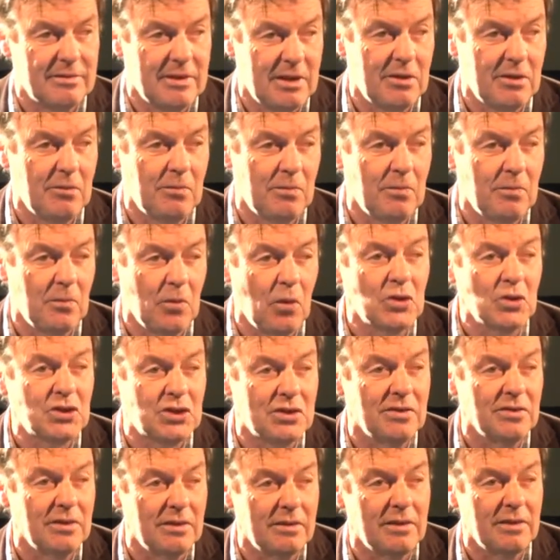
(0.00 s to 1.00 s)
and it
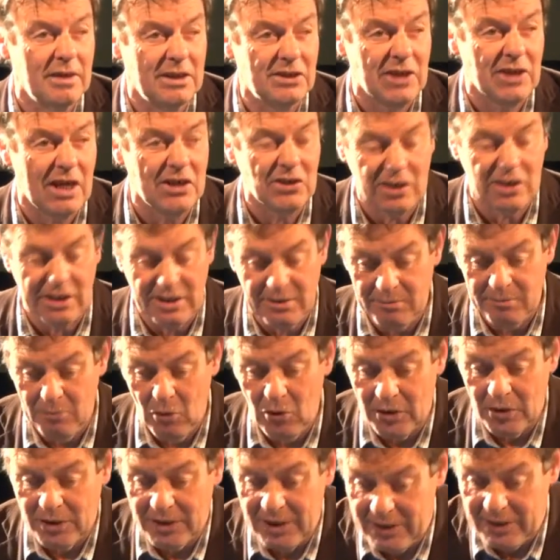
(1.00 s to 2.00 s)
was essentially
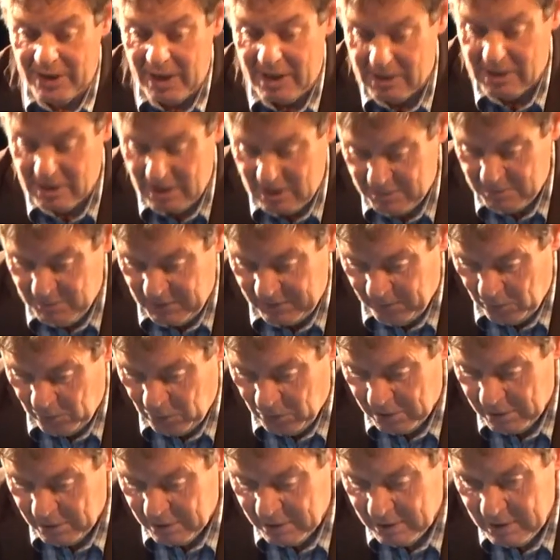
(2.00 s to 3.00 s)
more than a decade
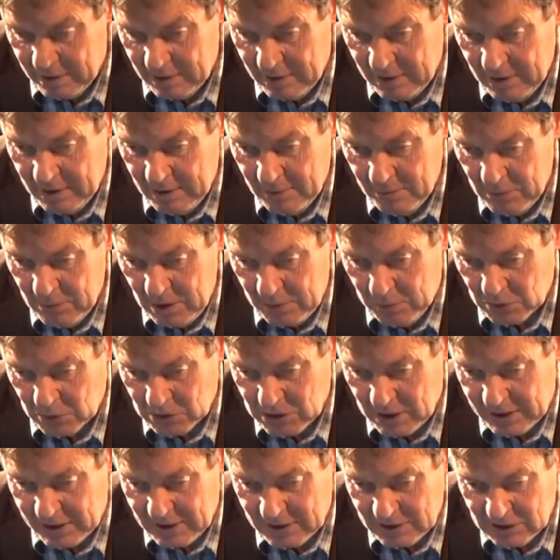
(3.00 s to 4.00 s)
before people
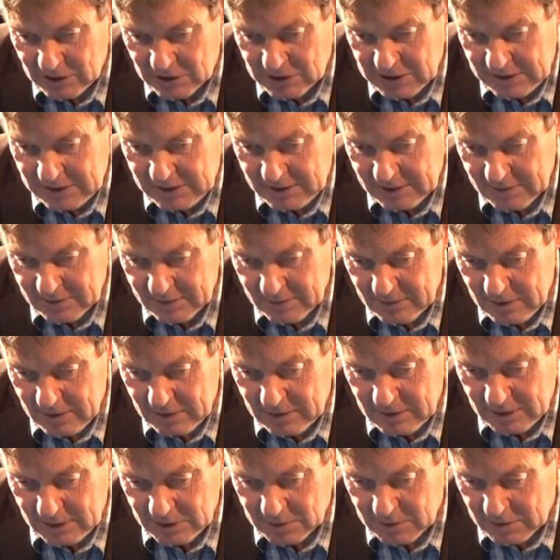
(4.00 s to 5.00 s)
started to see
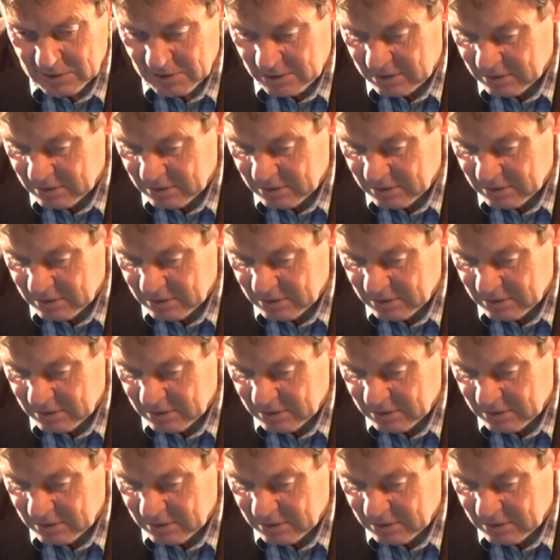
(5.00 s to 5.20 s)
that things